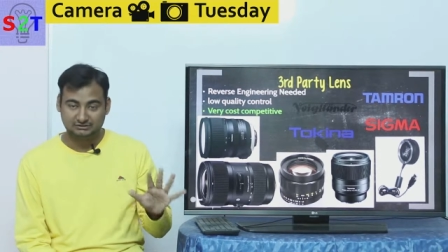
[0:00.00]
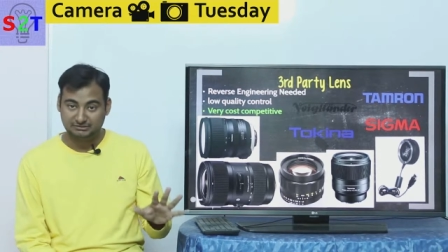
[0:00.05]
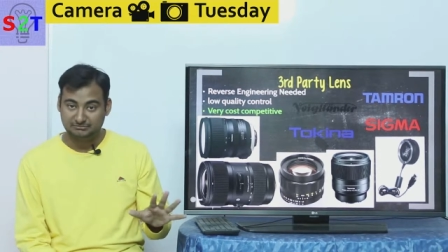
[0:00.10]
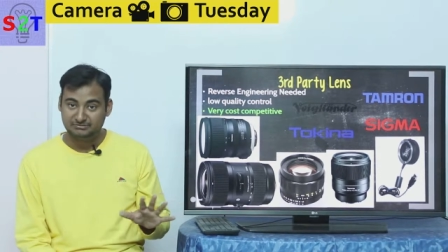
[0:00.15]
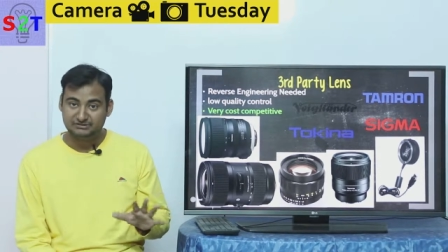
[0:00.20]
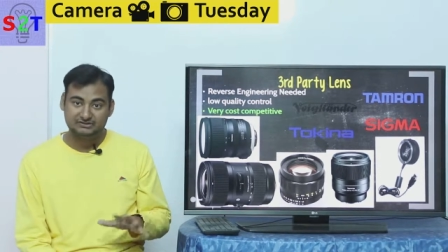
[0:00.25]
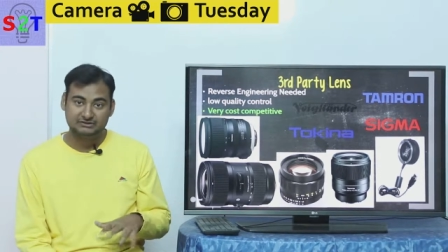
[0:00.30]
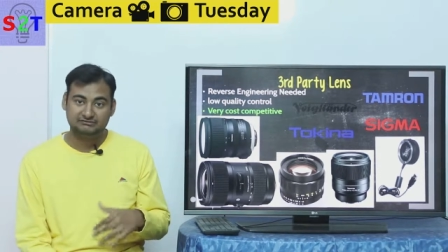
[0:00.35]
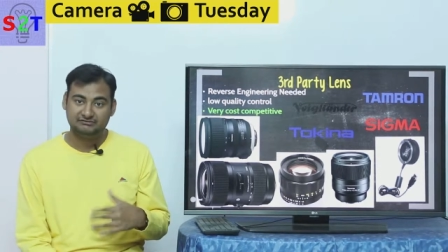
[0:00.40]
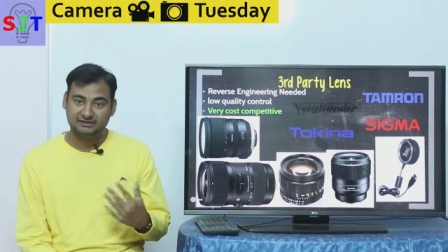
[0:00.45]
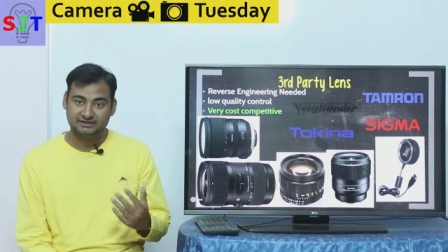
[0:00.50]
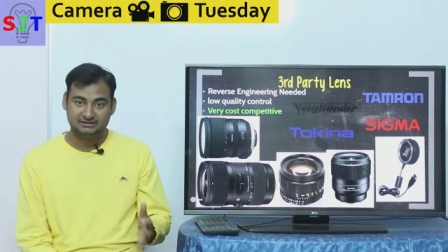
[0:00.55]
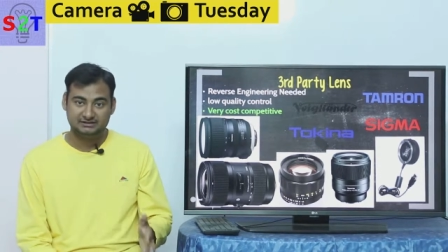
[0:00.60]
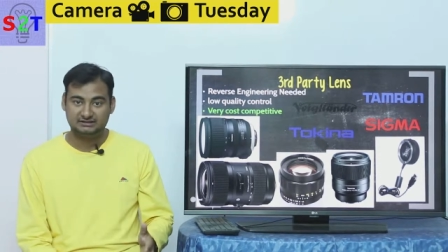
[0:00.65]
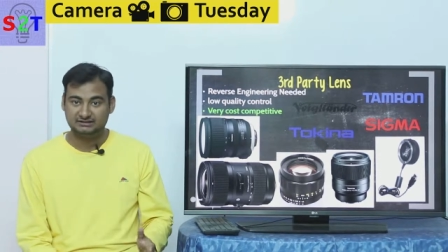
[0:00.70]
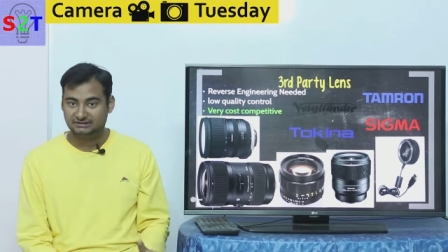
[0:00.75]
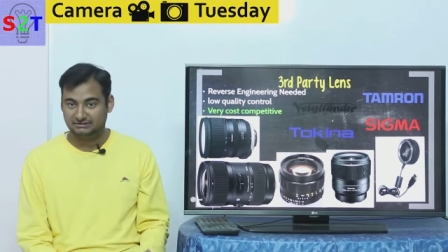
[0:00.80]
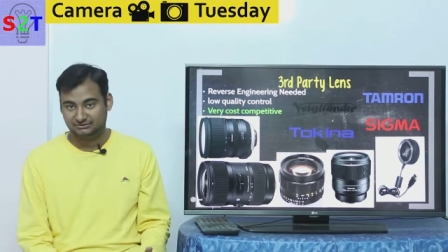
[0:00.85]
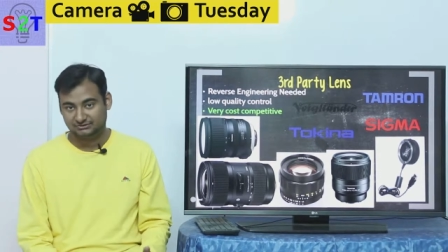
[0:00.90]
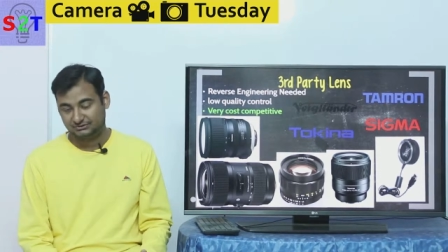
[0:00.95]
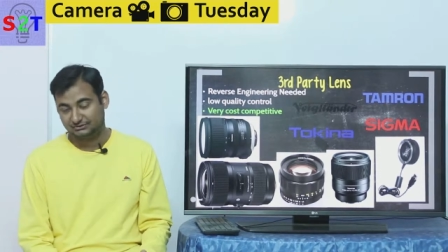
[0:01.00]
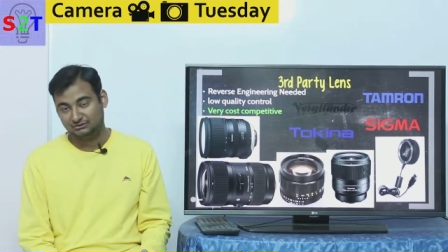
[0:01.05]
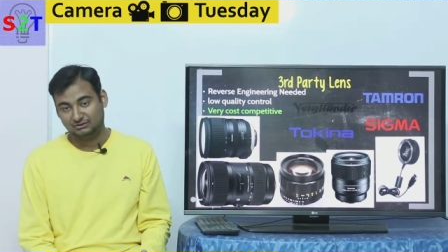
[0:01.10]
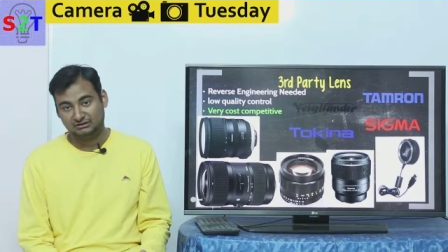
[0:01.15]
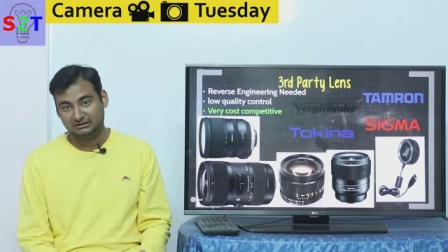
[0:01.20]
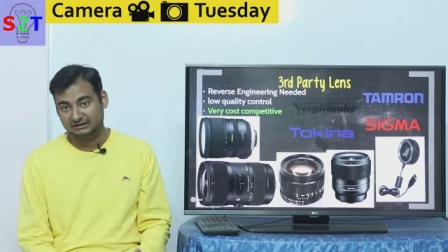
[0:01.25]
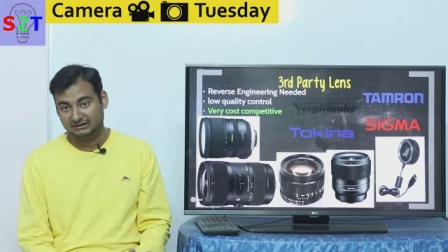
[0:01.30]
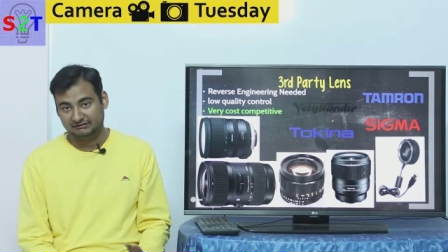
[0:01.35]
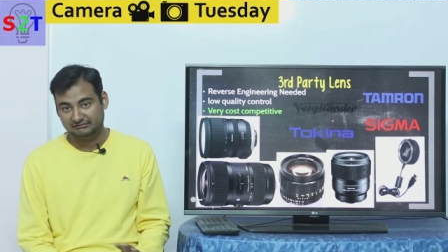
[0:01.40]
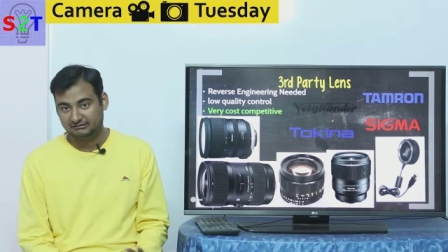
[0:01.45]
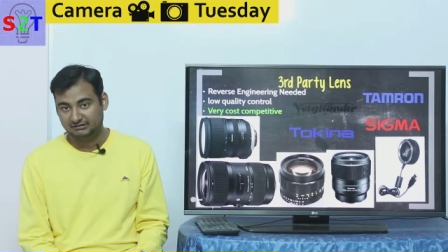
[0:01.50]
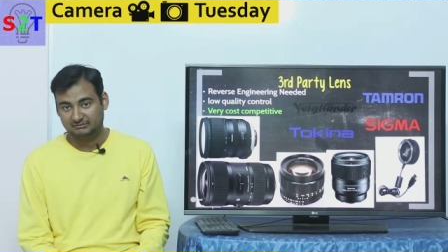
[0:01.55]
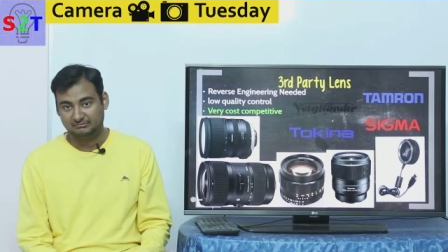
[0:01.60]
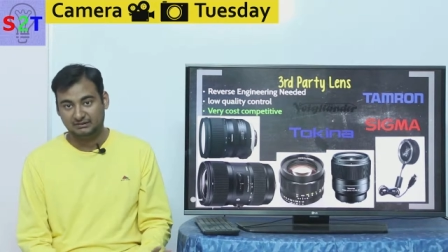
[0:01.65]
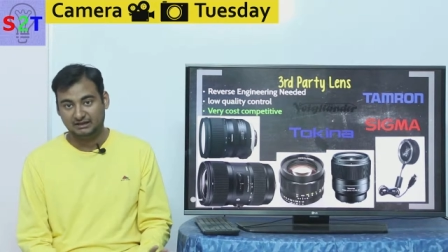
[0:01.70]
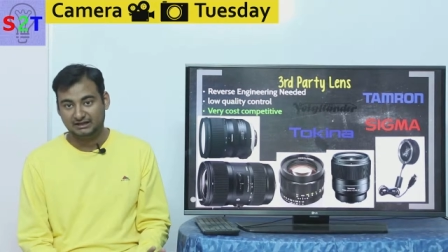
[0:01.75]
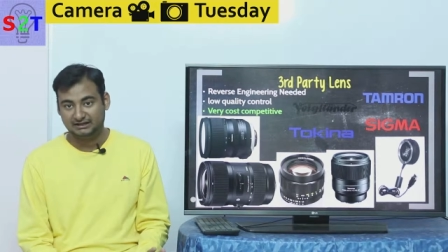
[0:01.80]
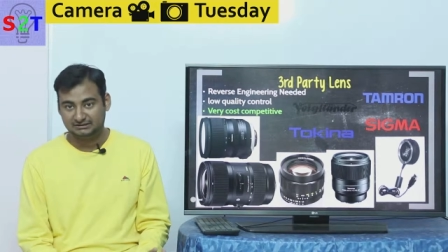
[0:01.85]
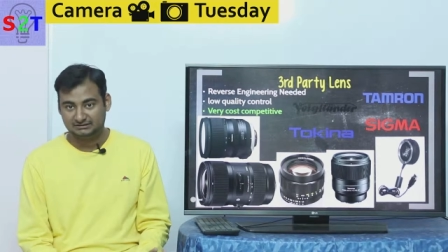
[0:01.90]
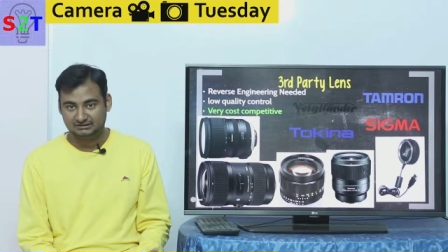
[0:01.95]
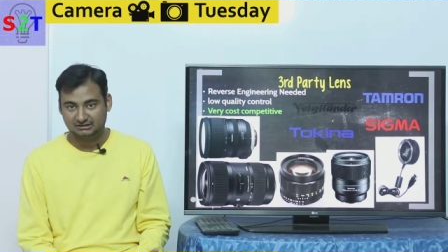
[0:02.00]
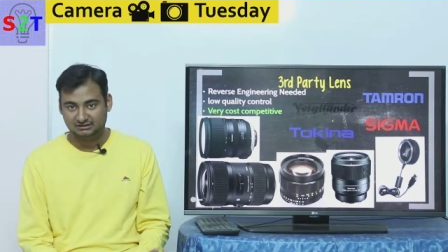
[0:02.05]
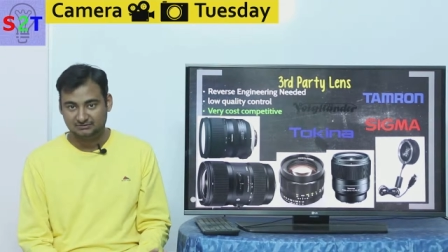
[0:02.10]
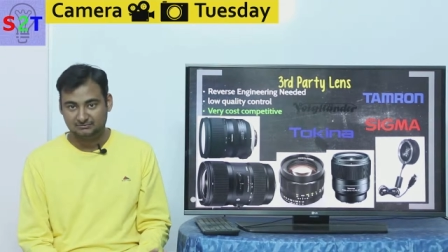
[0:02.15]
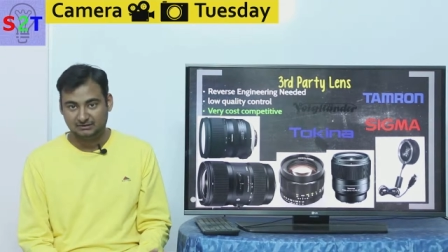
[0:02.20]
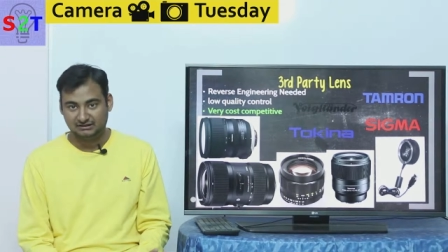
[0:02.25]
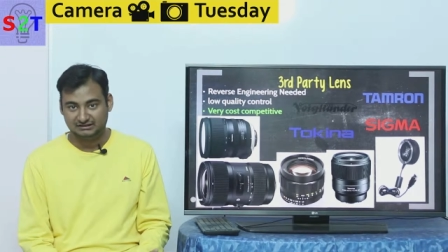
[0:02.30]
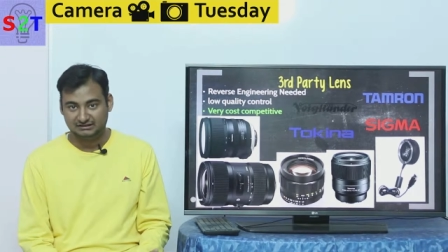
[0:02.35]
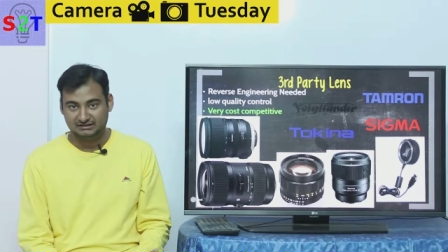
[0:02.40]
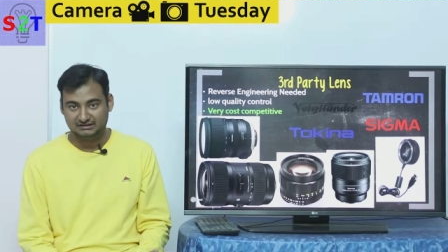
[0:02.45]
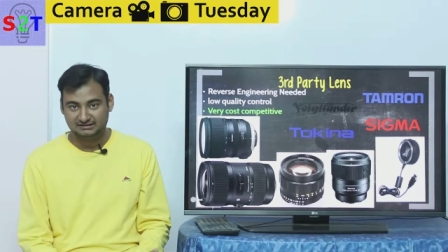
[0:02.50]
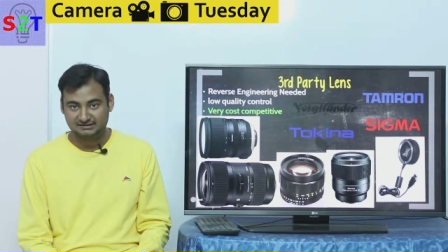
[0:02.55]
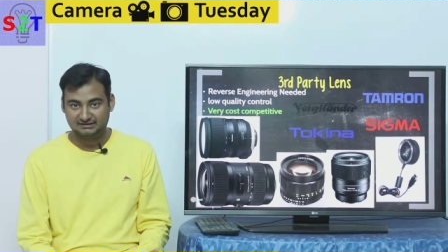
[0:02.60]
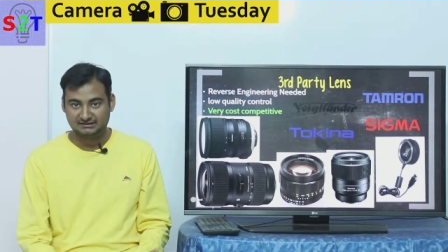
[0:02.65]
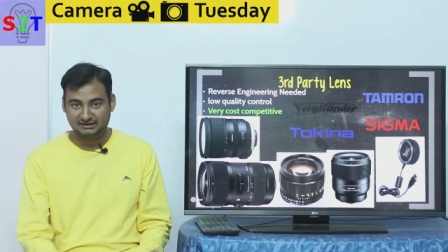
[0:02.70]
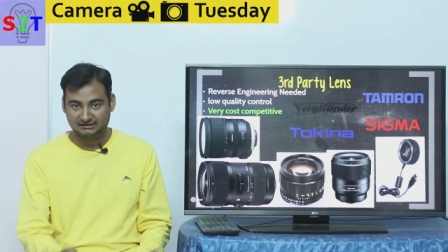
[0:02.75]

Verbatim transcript: remiss if I said you should not never buy a third party lenses.